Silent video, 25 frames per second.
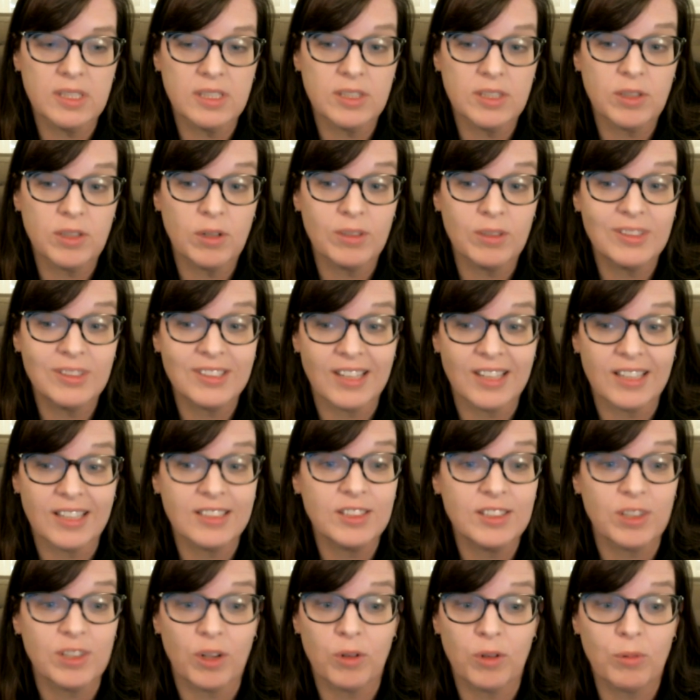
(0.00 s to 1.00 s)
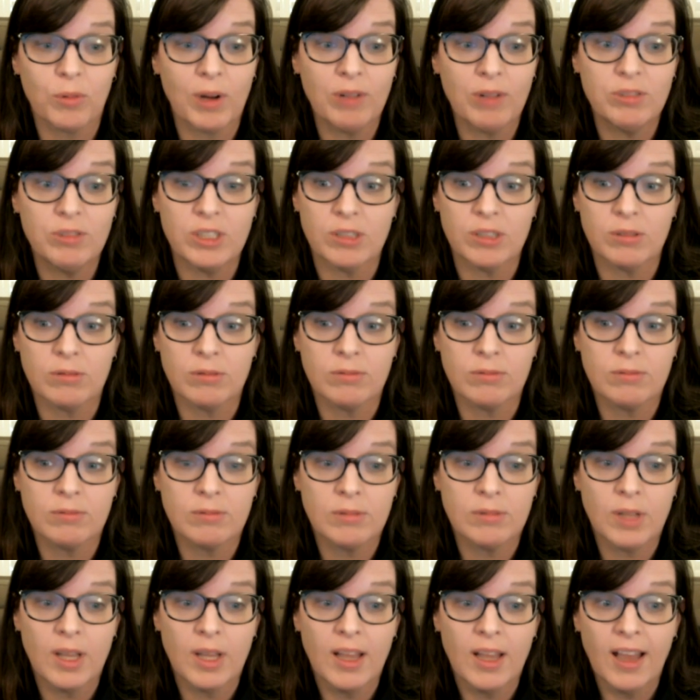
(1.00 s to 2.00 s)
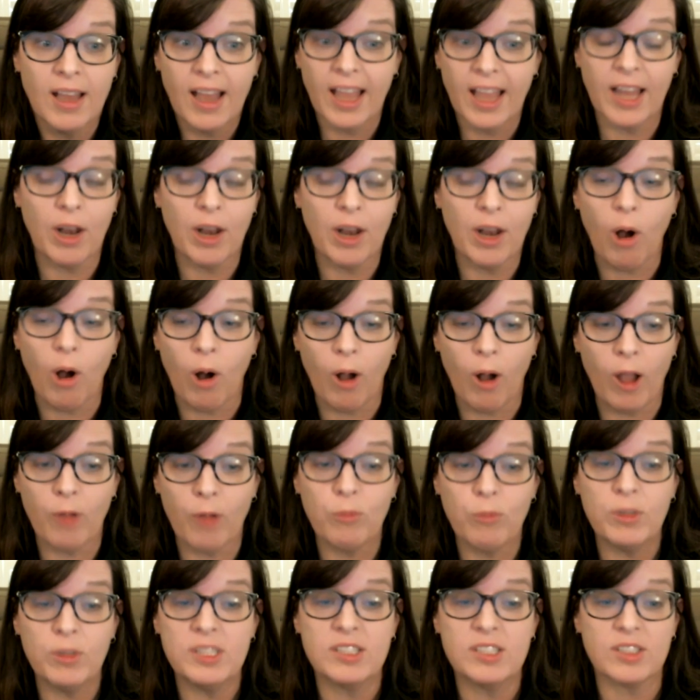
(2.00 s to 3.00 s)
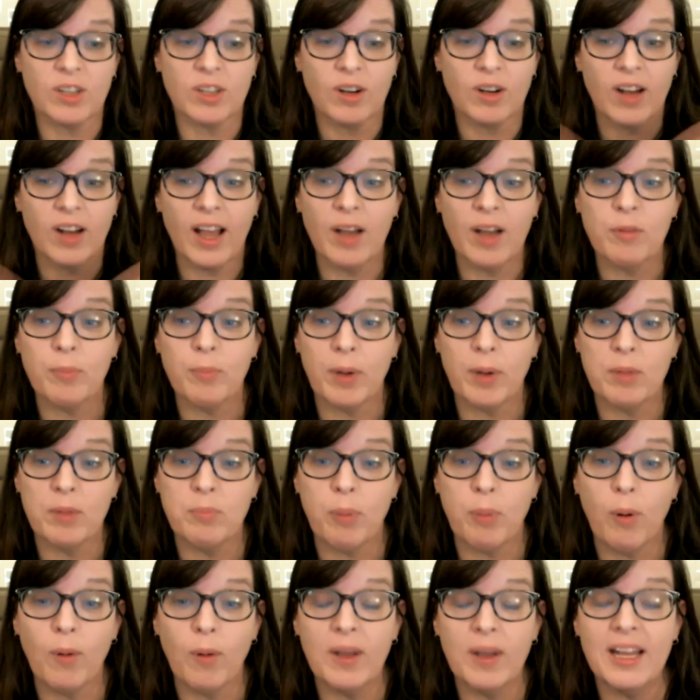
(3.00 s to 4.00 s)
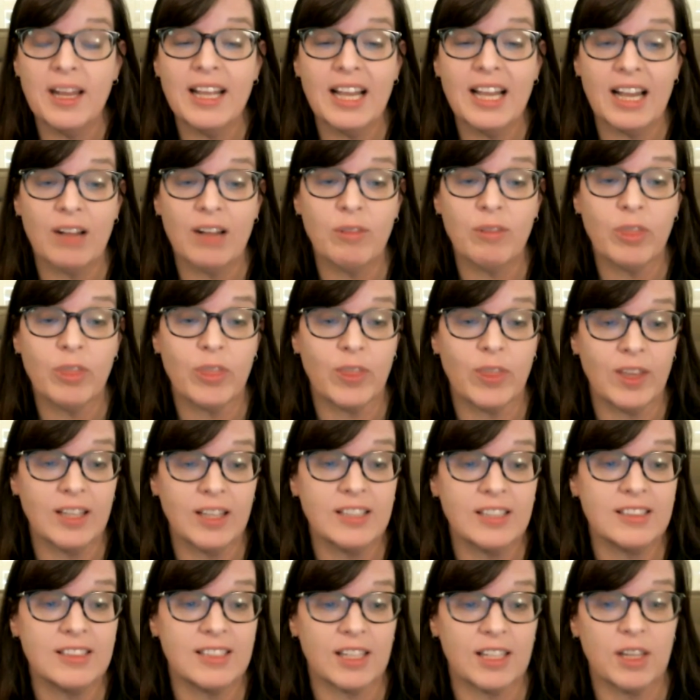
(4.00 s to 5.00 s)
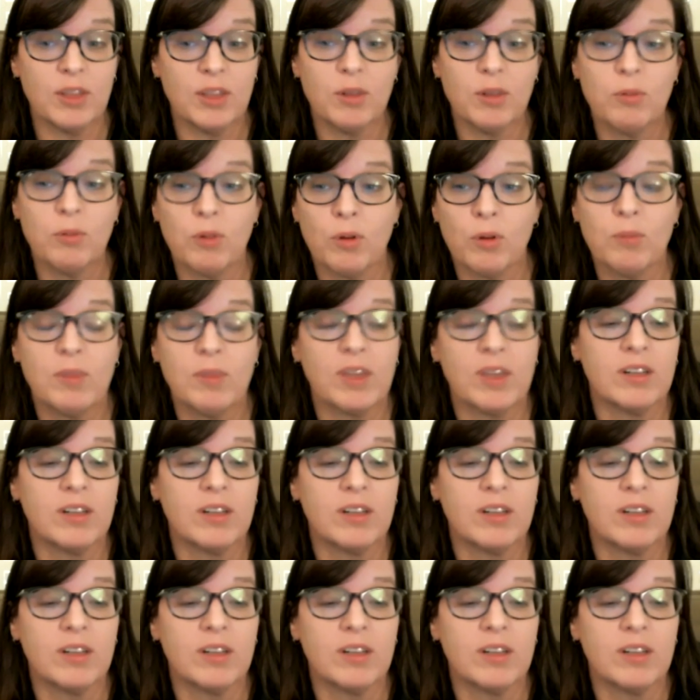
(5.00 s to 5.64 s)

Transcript: called Science All Around You. And we start out by pointing out things in the room that are